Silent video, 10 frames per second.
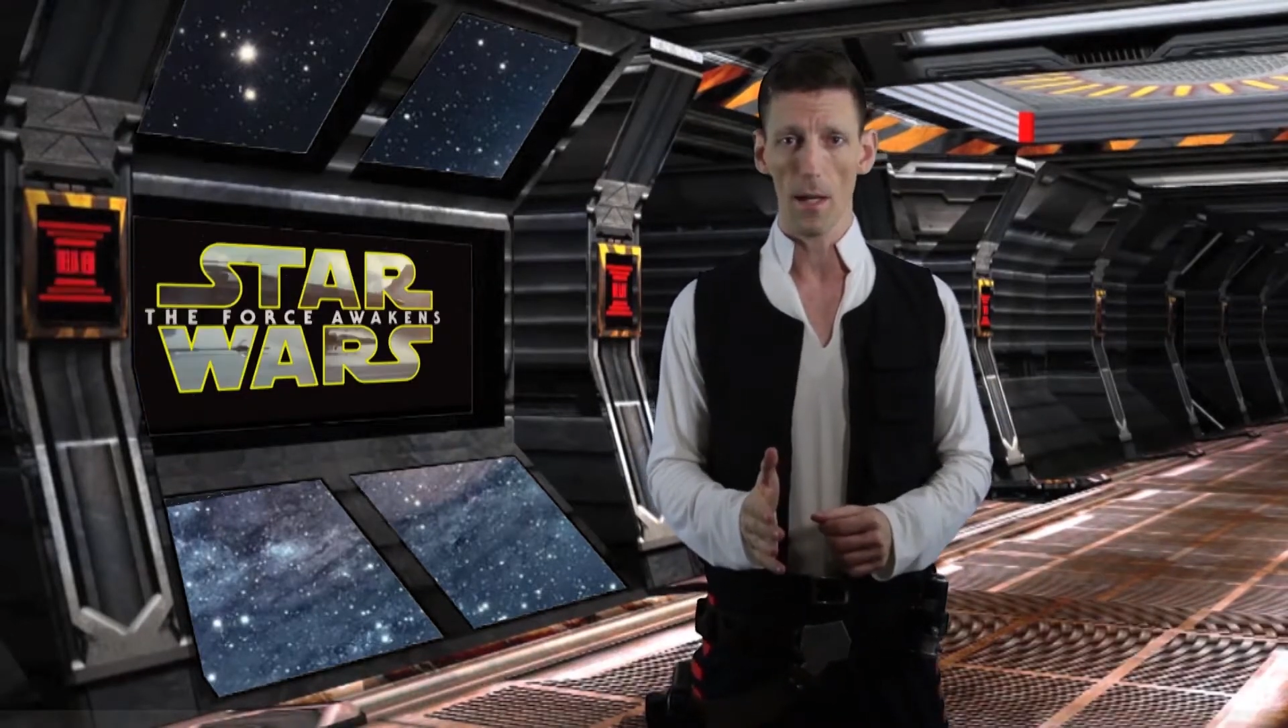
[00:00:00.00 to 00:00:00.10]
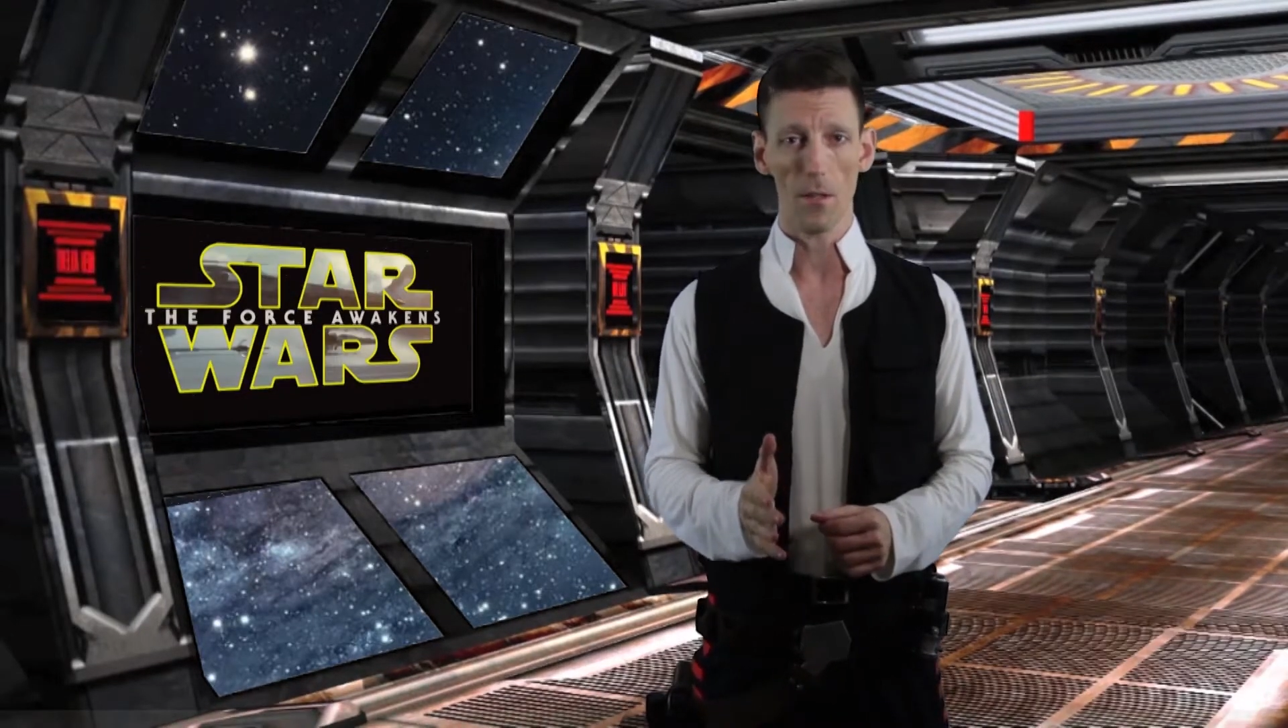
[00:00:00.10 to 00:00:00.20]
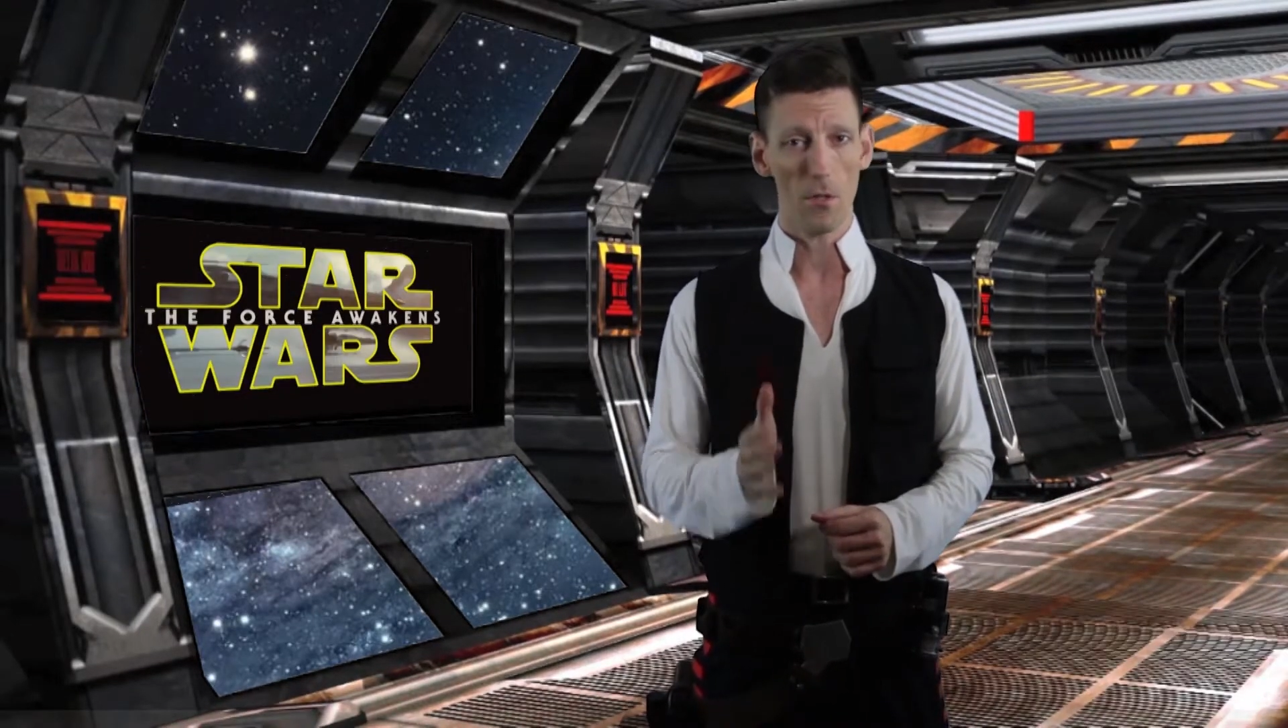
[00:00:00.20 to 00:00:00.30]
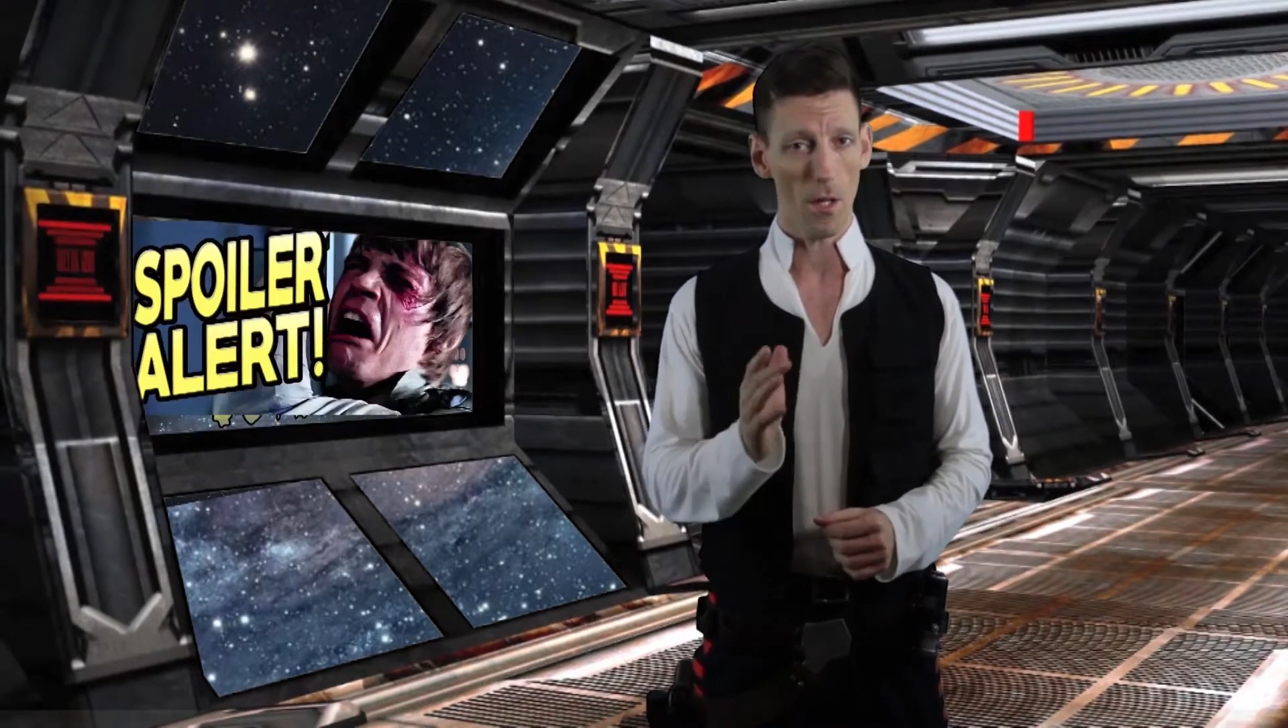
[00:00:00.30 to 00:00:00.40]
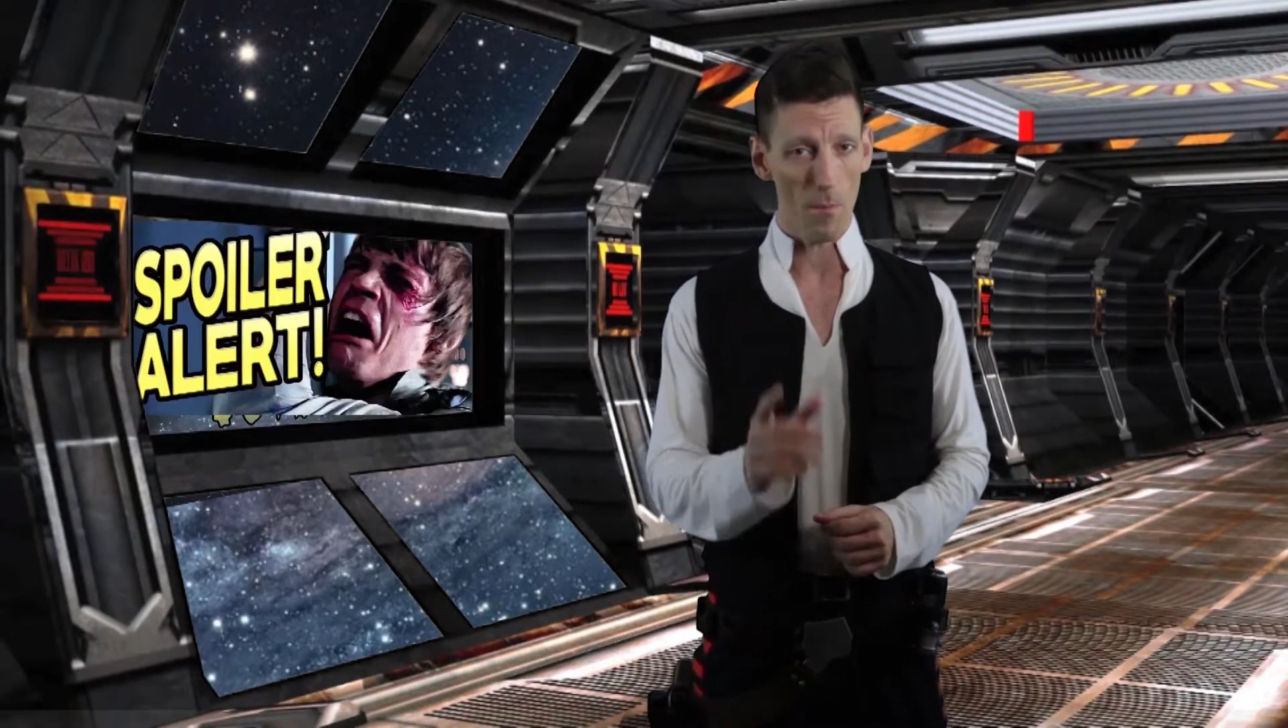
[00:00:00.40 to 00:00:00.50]
and
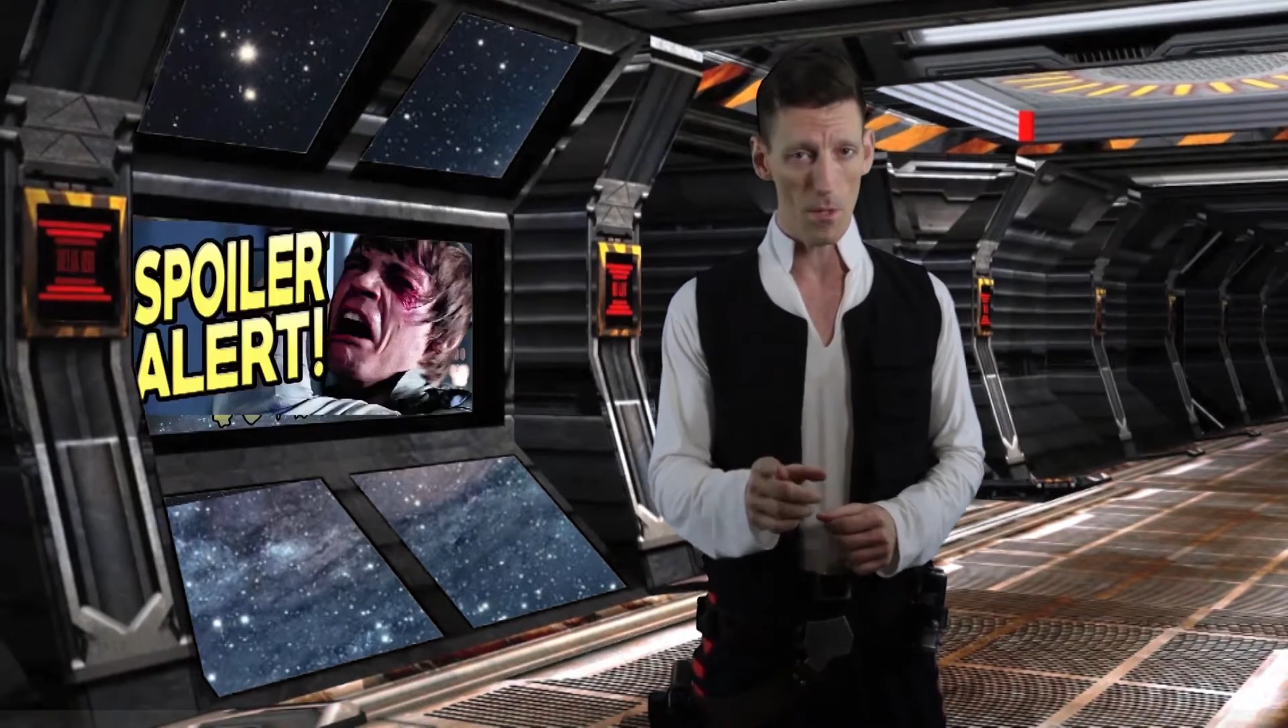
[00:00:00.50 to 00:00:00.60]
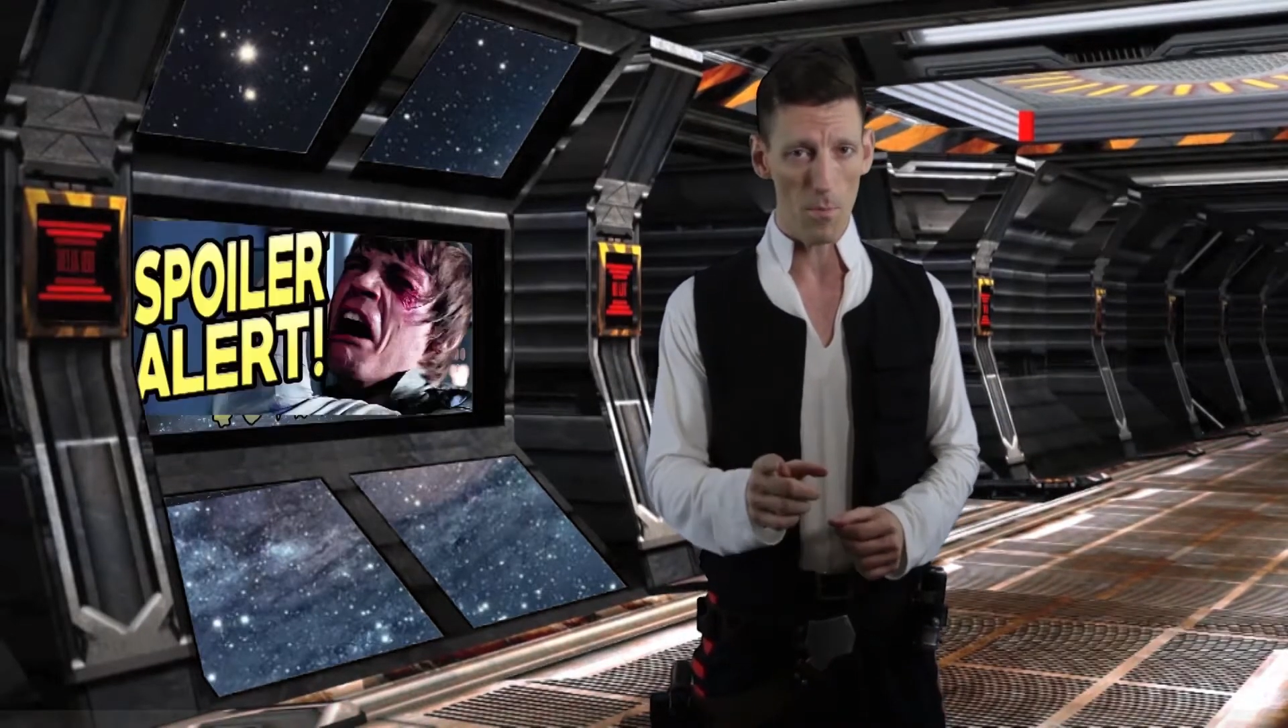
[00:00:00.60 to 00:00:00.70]
there's gonna be